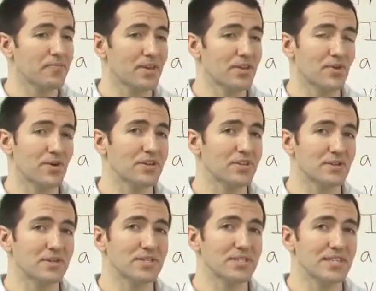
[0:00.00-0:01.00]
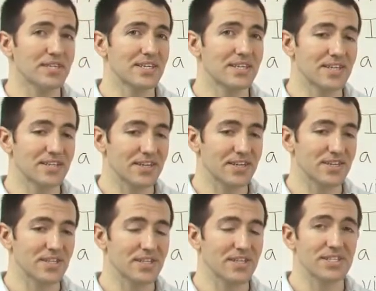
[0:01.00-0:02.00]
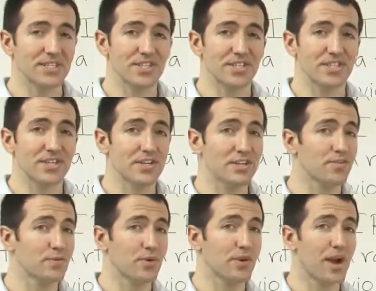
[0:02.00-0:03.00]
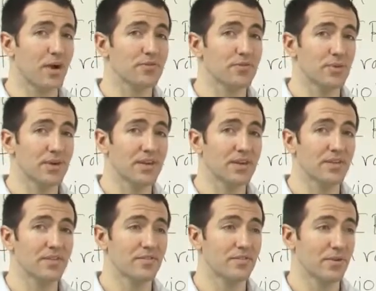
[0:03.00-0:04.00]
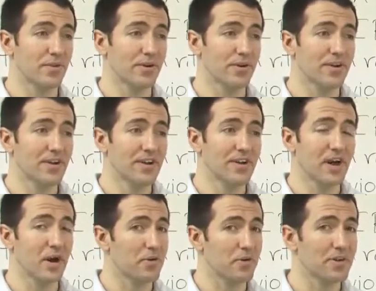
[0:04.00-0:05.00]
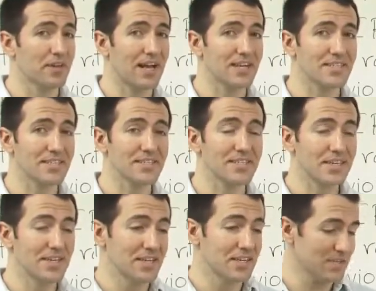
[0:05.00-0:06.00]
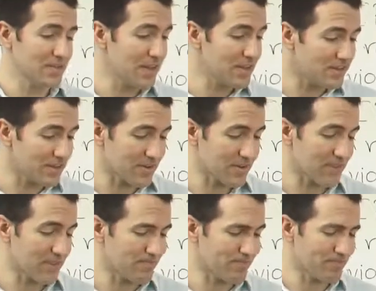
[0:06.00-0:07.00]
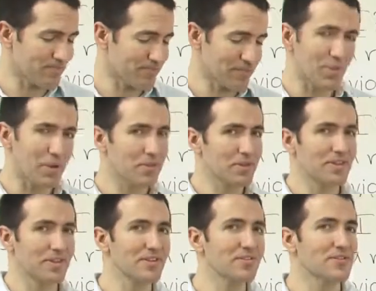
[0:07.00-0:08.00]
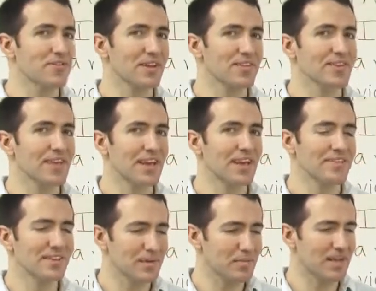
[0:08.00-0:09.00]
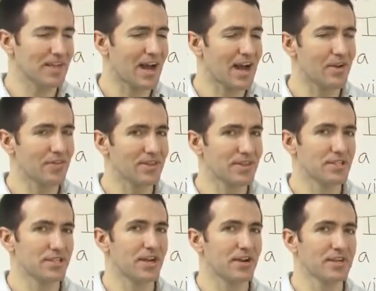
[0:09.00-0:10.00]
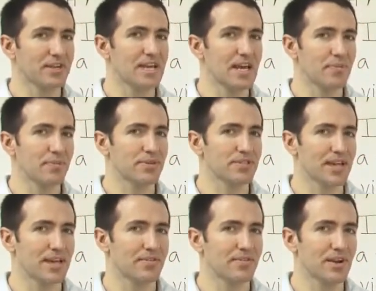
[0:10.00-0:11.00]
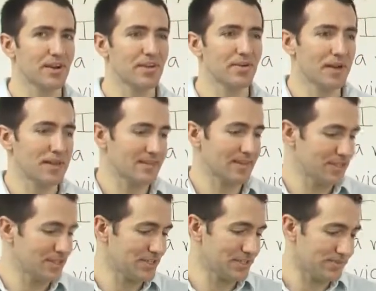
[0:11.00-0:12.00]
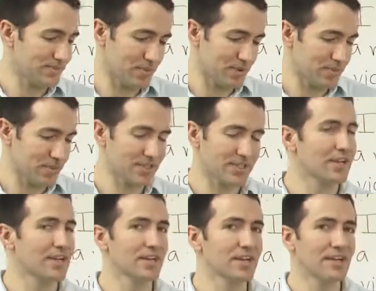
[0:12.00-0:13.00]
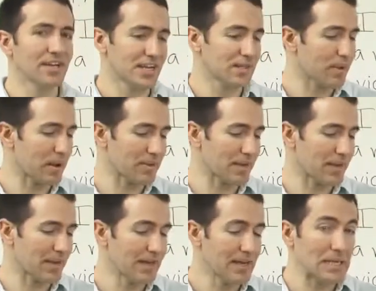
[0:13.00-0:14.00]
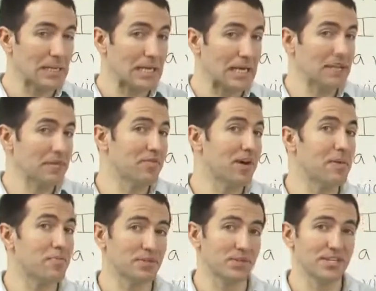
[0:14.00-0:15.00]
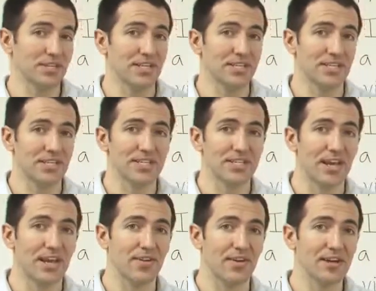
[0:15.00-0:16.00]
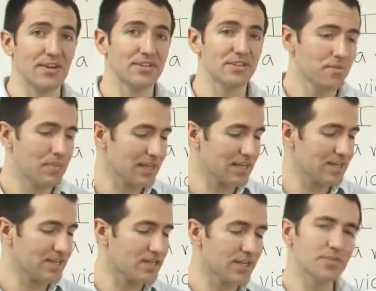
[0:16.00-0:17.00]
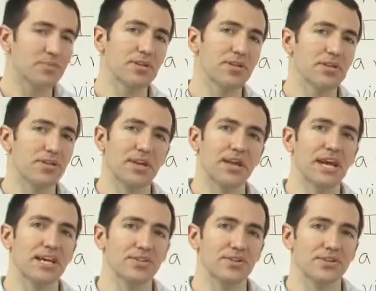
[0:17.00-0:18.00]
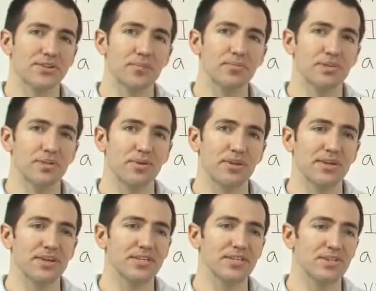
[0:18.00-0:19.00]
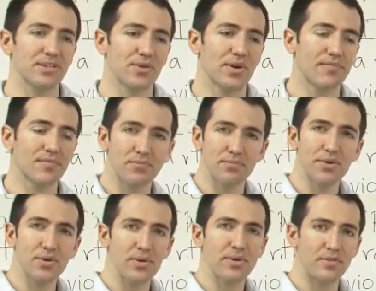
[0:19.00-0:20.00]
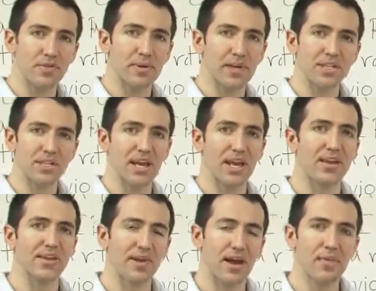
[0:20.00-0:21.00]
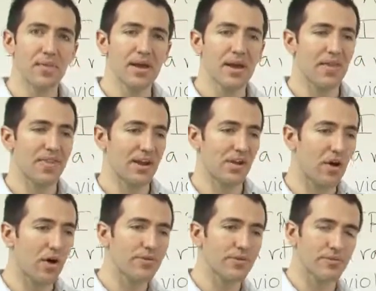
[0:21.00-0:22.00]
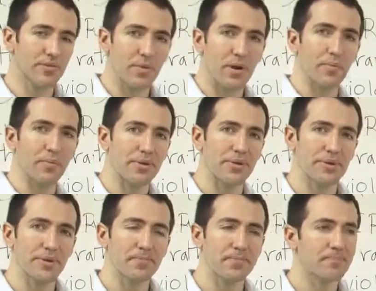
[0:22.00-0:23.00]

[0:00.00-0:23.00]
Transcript: You can also see that she lists that she studies 40 hours a week for her classes. So then you start to think, the probability that this student gets an A has got to be higher than the generic 10%, right? You might say, geez, the way she's studying, it's probably a 95% chance she gets an A, right? So you're making an adjustment in your guess, your assumption, because you have some known information ahead of time, and that alters the probability.